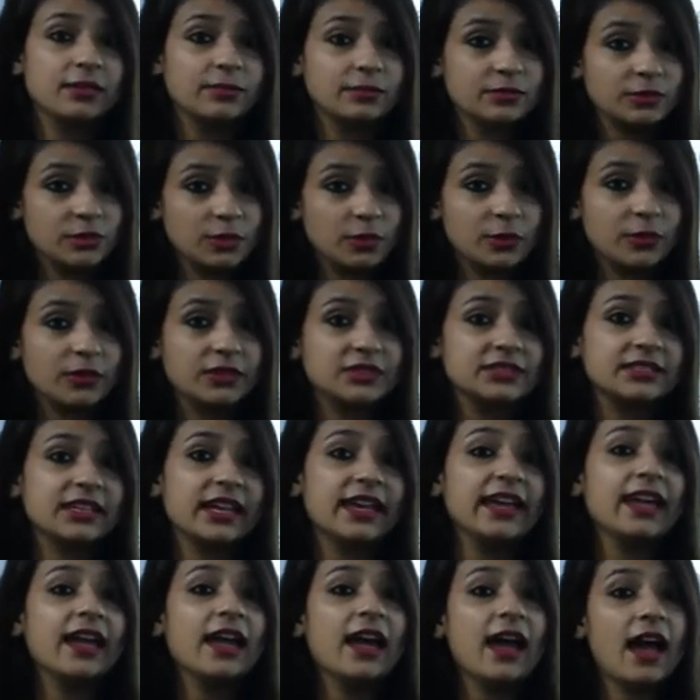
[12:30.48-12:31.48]
you could
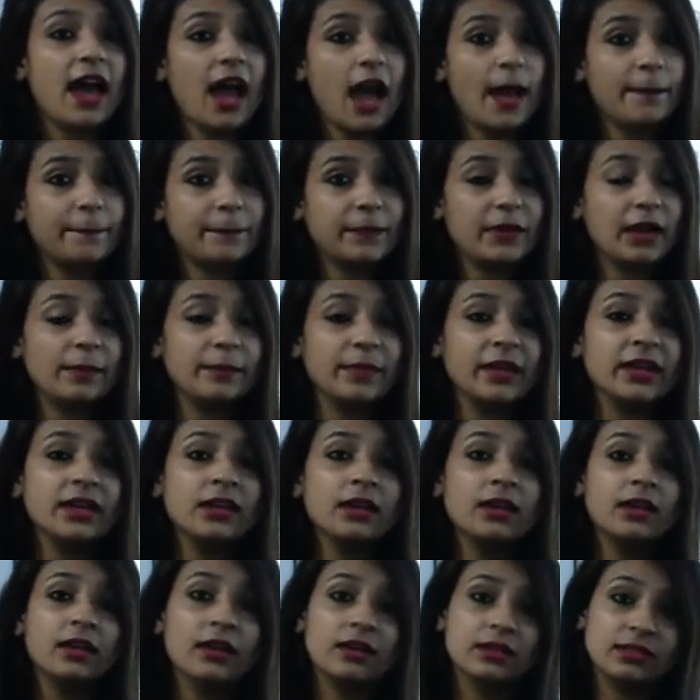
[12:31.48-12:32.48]
say, upcoming
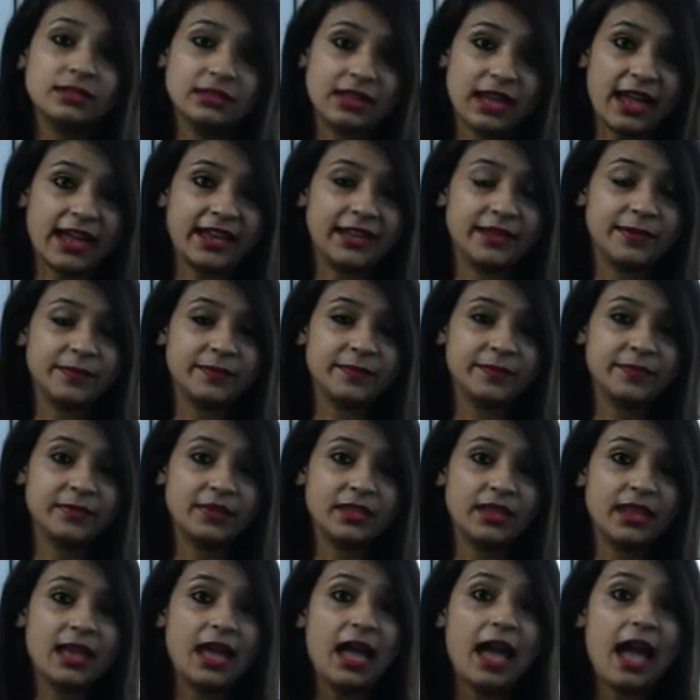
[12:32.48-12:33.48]
time
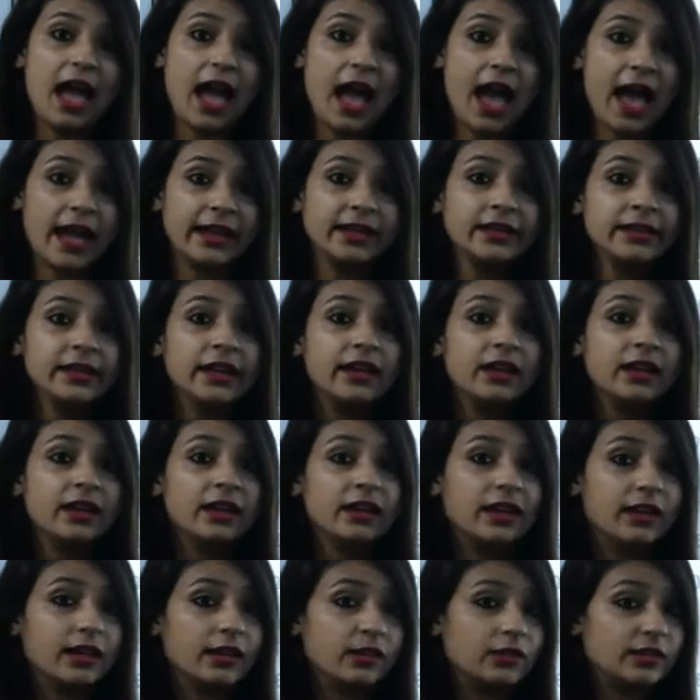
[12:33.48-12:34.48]
and
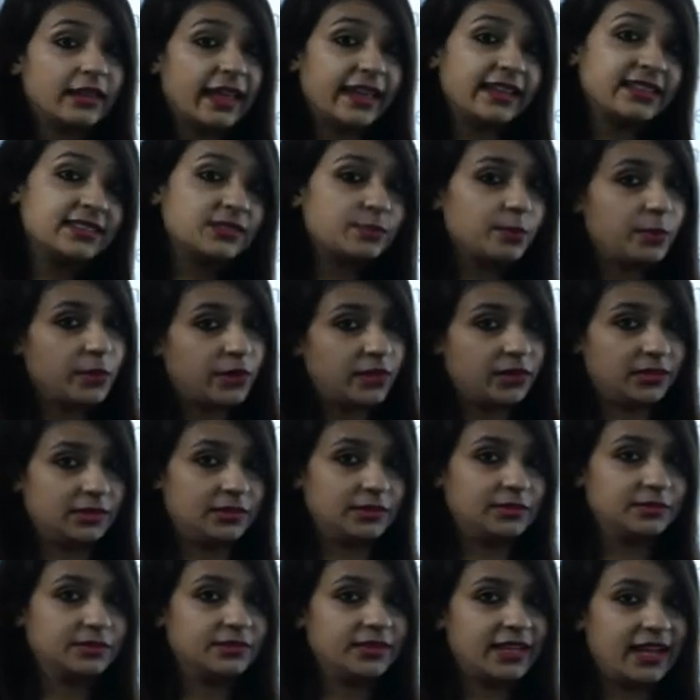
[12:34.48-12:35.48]
next birth,
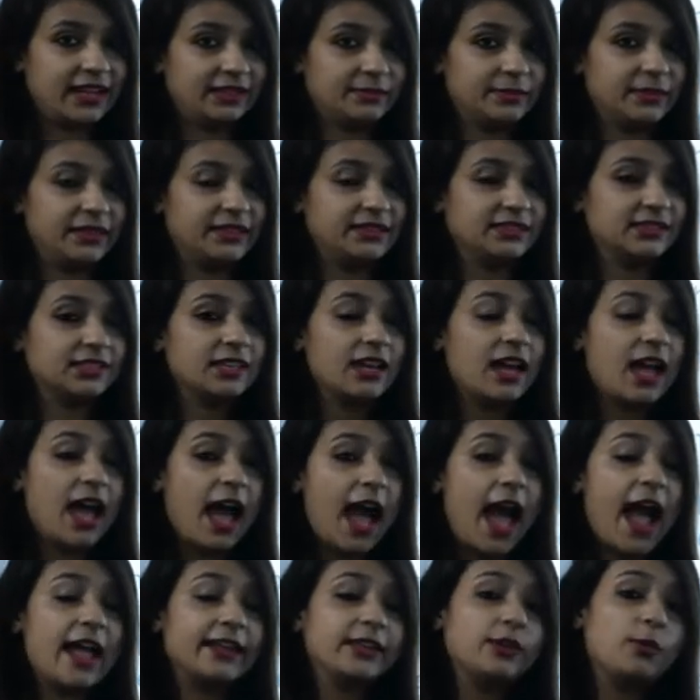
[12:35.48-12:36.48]
that means,
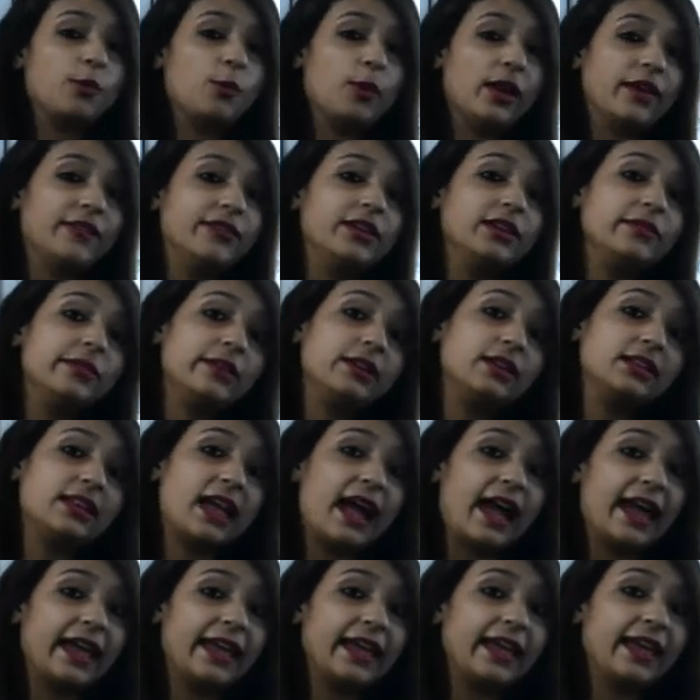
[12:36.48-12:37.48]
and whoever will
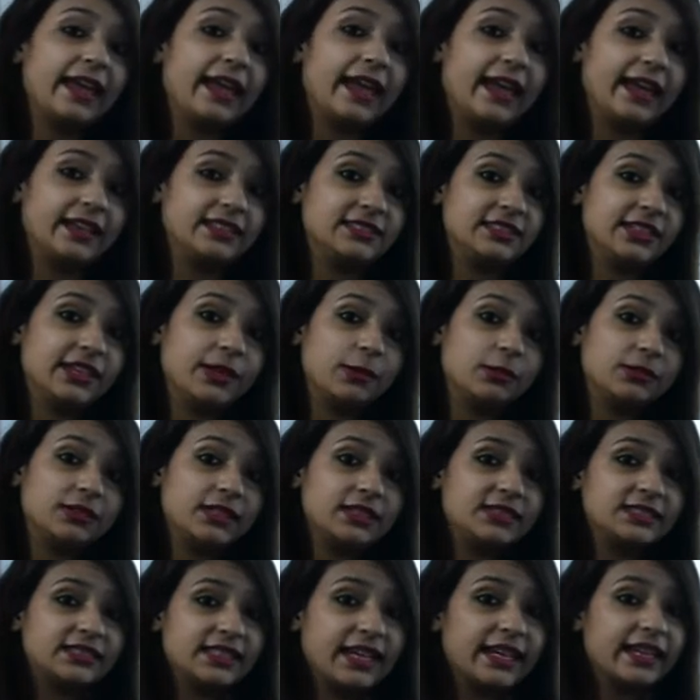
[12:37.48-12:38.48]
die
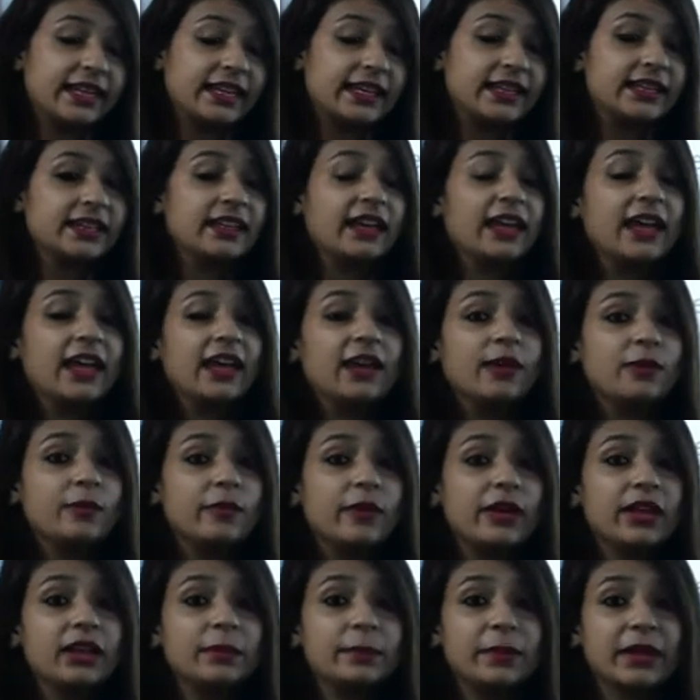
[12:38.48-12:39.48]
executed second
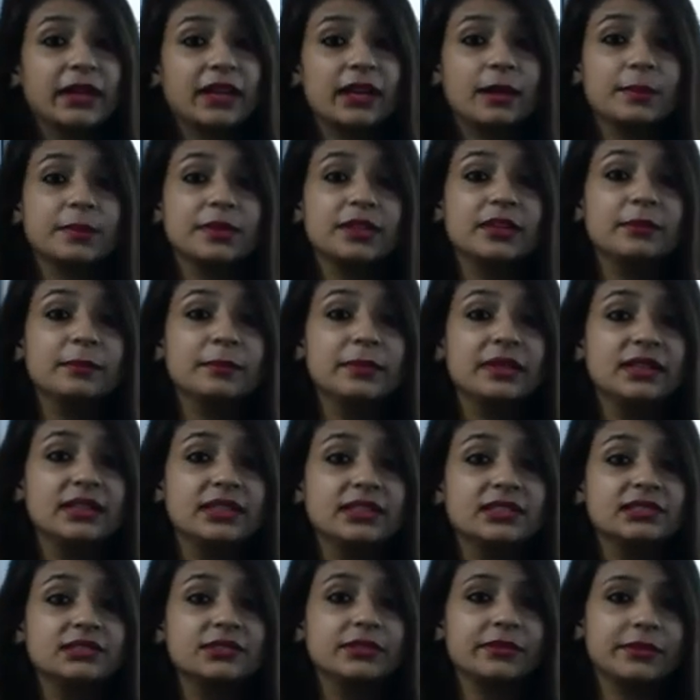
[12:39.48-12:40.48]
will become the
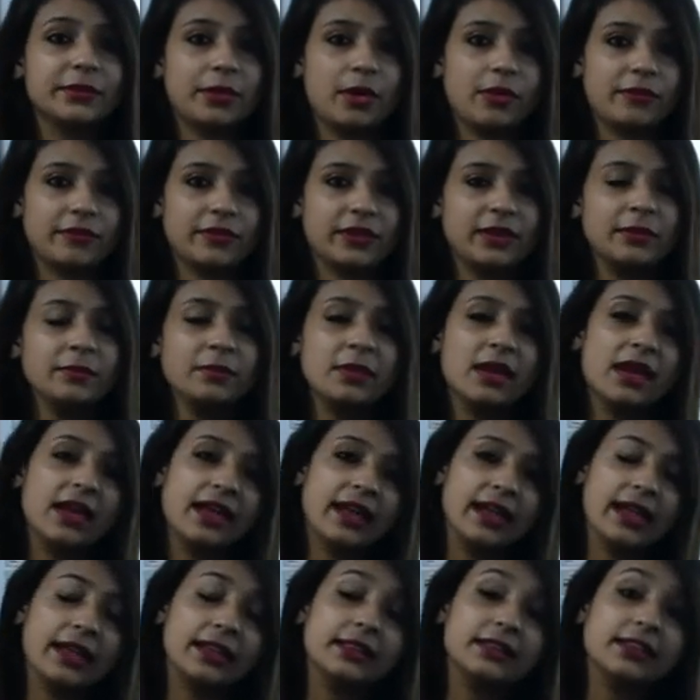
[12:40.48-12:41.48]
minister of him
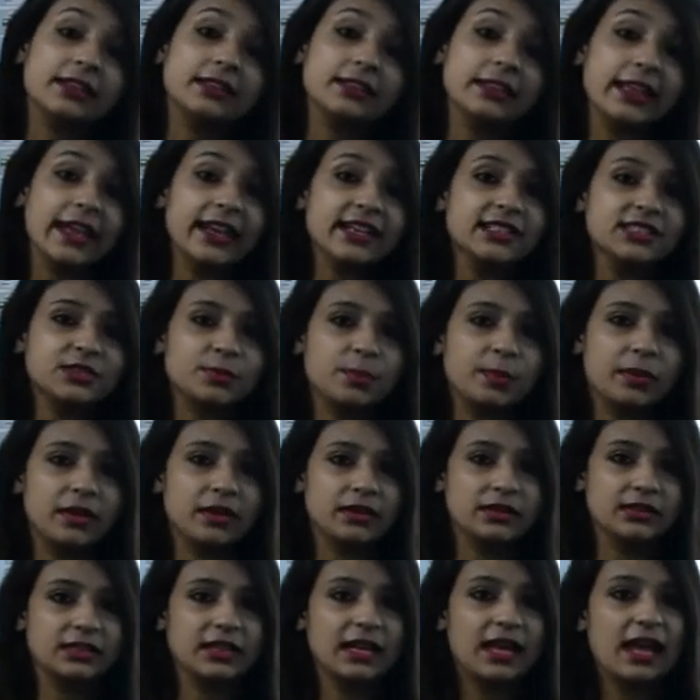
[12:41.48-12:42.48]
in the next
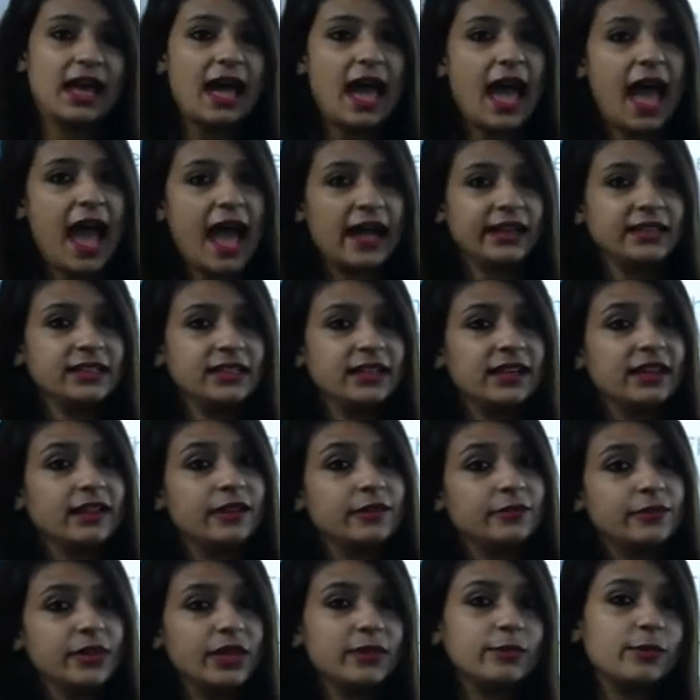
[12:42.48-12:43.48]
birth, and
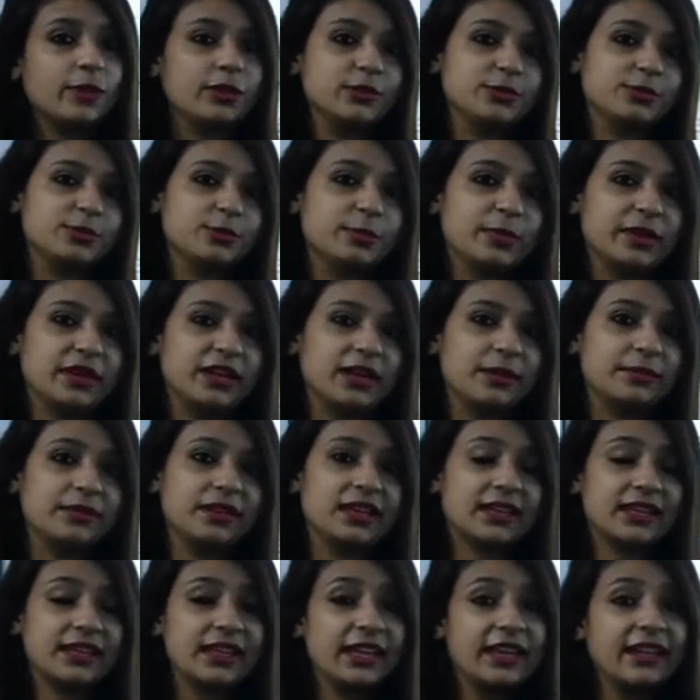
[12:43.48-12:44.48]
we want to become
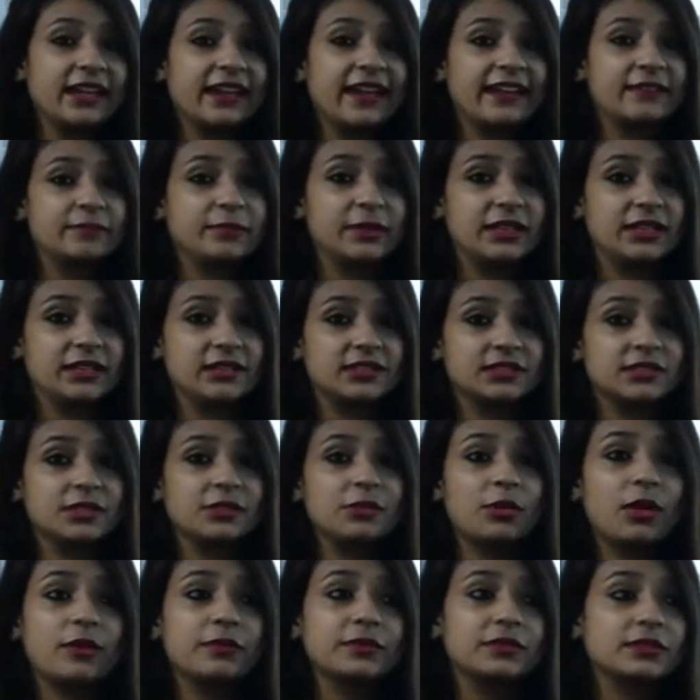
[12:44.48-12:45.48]
the king and minister
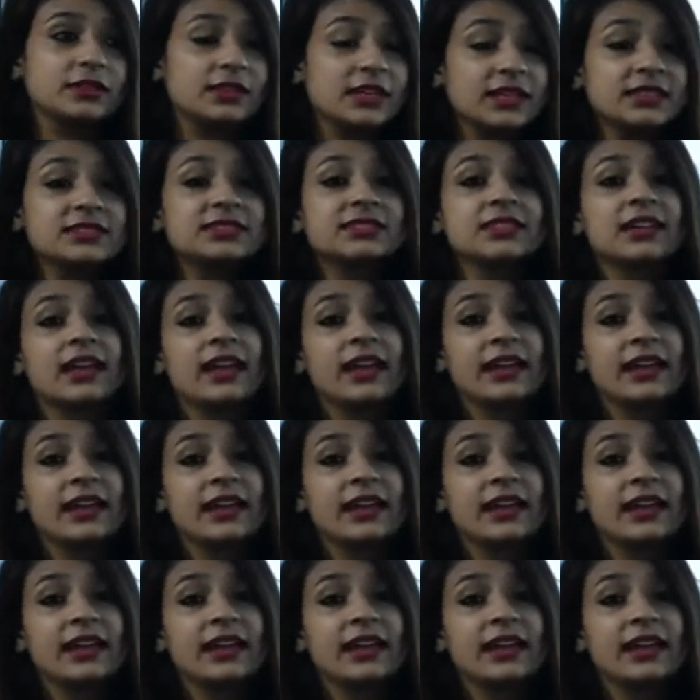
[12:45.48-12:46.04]
of this